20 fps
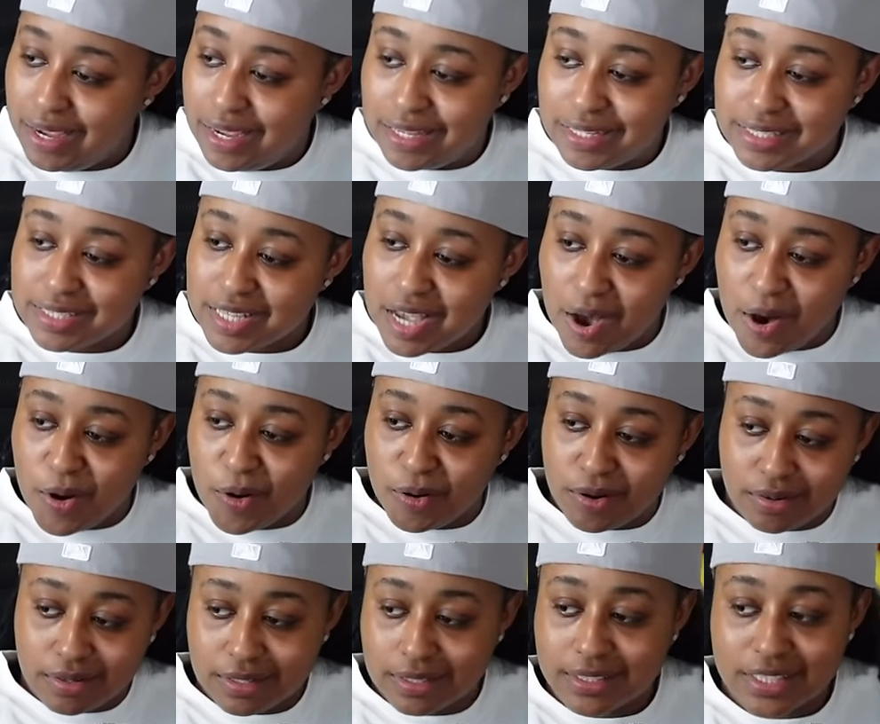
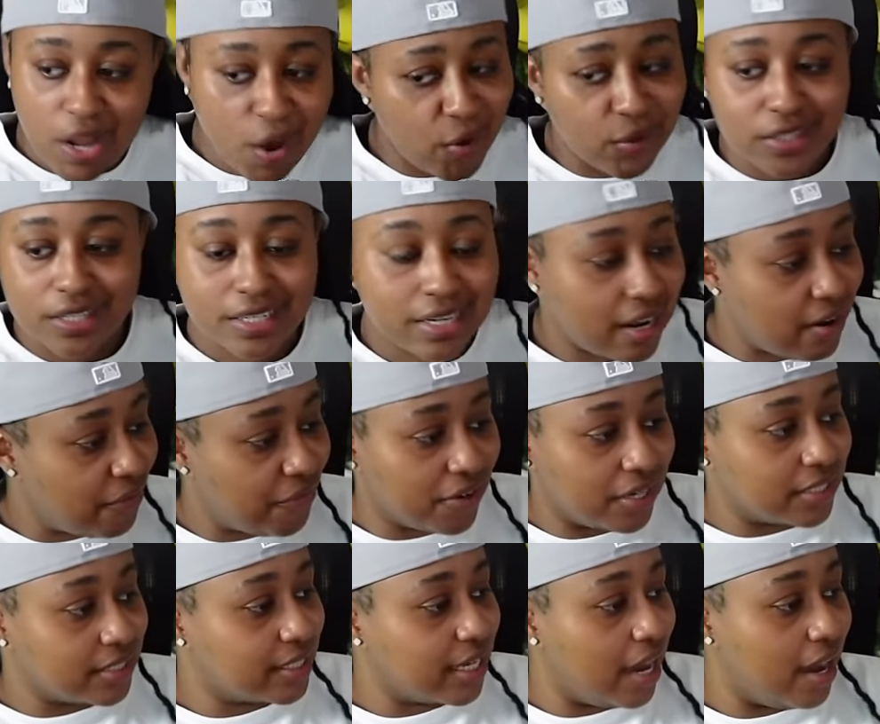So know the
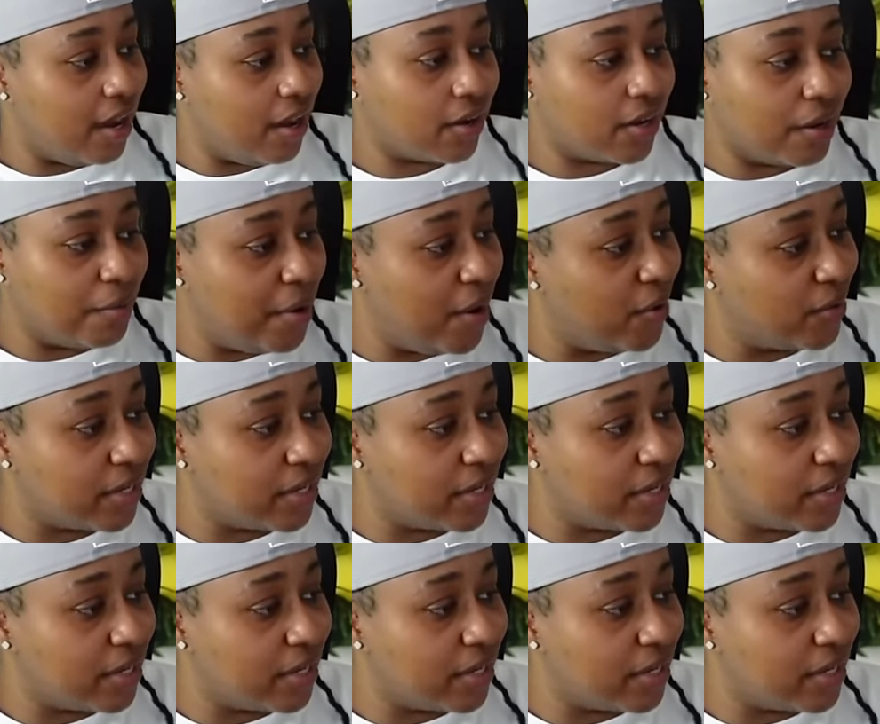difference, y'all. Come on